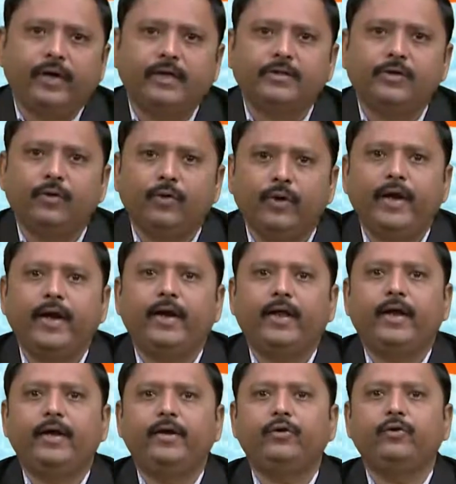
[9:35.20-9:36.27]
is loaded
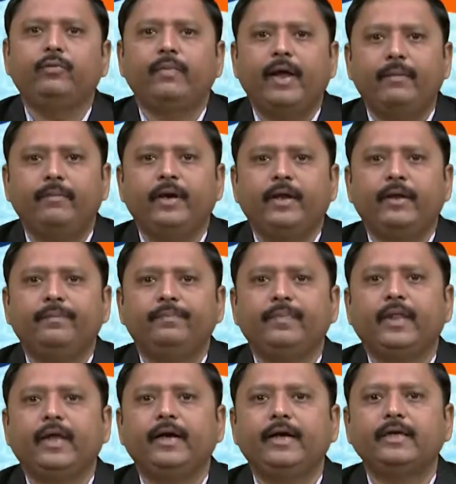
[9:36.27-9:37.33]
into memory,
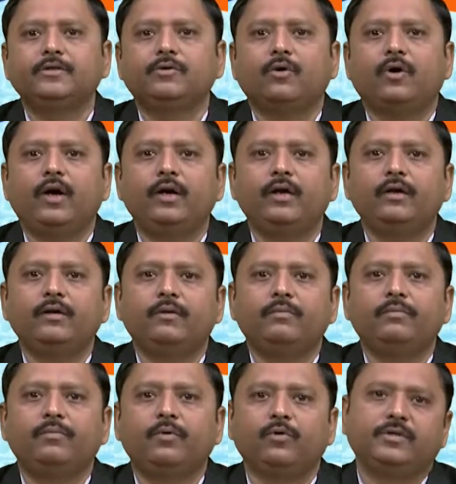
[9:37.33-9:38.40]
it is called
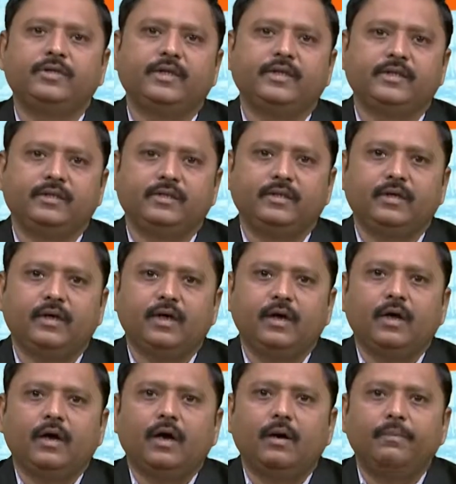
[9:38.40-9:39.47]
process.
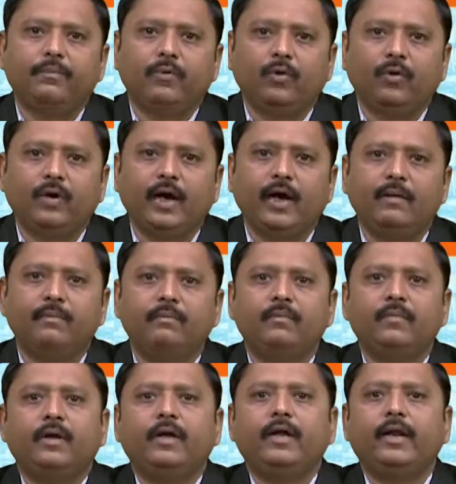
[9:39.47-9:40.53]
A program
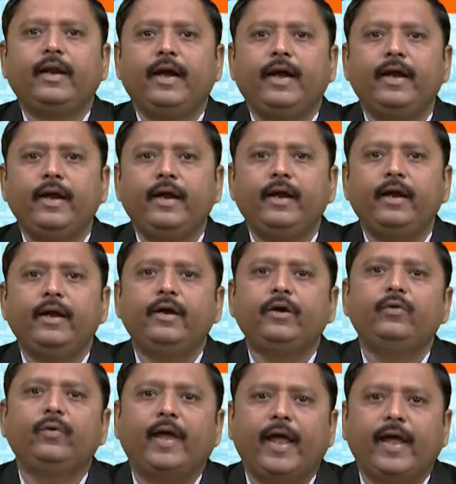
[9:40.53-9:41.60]
ready
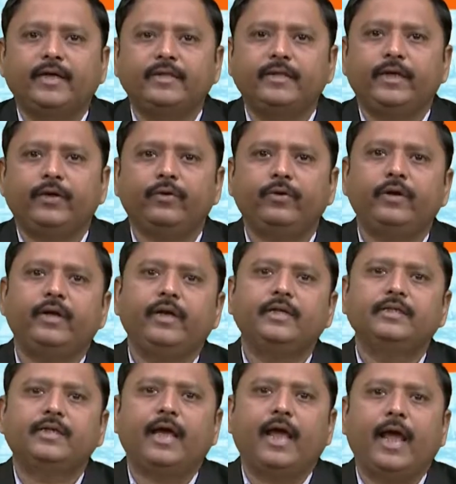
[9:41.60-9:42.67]
to execute
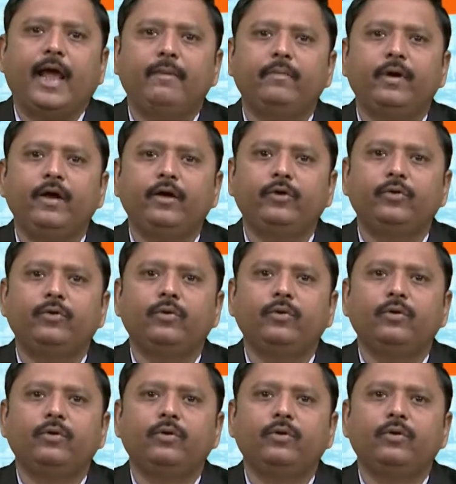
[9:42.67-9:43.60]
is able to